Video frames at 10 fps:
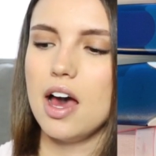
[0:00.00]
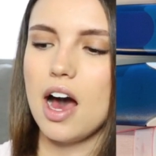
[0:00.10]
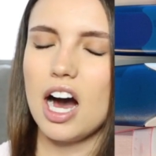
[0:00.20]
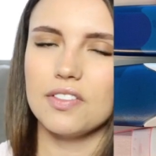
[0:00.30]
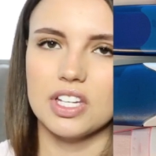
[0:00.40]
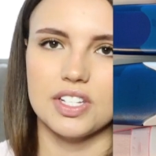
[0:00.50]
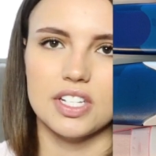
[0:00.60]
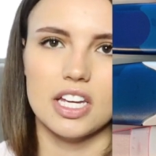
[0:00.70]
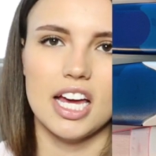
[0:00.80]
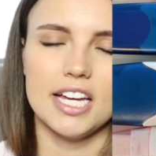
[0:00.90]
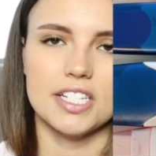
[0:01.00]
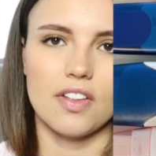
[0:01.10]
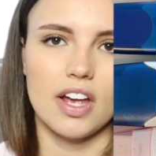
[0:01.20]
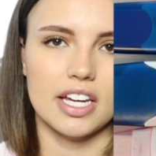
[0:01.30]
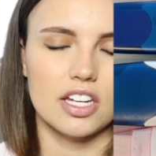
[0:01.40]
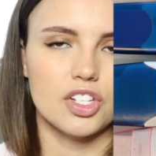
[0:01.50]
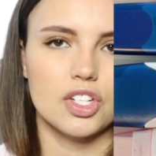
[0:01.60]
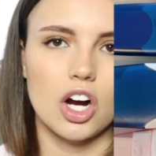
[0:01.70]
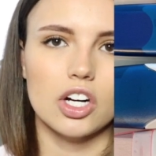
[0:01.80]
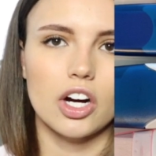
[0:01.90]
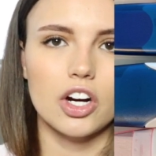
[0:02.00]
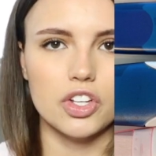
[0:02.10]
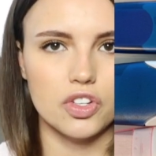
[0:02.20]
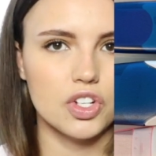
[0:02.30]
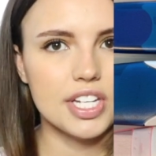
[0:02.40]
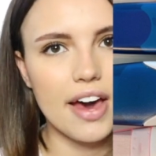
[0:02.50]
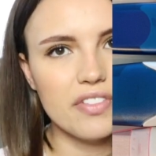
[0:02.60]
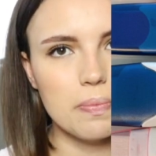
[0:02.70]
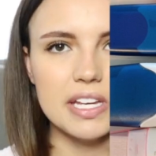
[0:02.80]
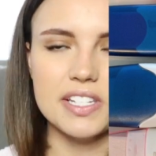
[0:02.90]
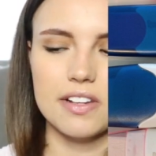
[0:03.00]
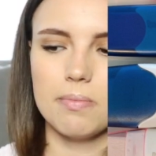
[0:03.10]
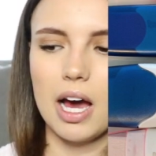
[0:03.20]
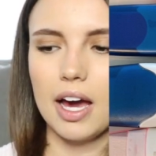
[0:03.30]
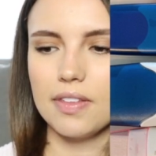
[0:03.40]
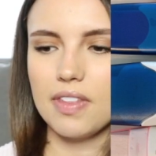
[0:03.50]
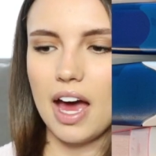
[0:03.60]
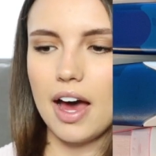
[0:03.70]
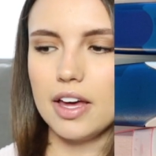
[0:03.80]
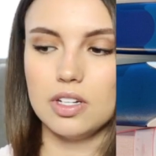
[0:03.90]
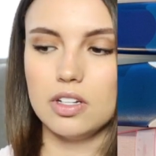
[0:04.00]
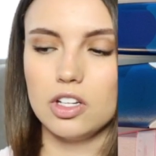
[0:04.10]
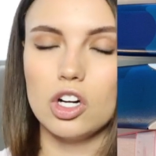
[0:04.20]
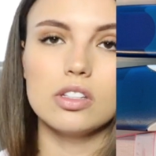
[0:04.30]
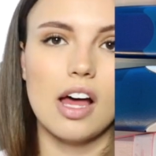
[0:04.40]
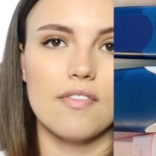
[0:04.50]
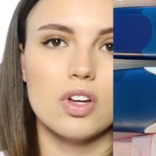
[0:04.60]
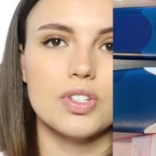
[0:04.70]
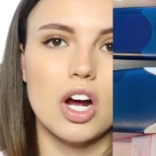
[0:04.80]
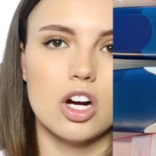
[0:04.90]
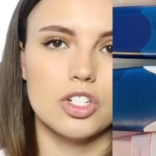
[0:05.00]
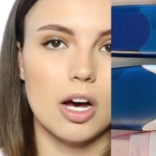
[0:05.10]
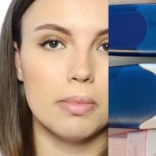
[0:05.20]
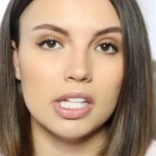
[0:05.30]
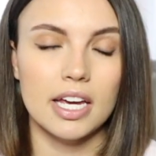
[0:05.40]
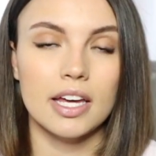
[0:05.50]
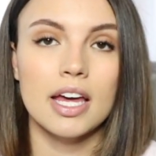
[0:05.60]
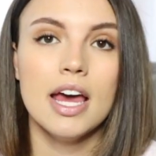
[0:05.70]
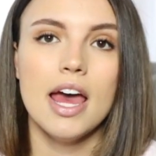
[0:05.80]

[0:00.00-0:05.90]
obviously as the line gets darker, you just have a peace of mind that your levels are doubling,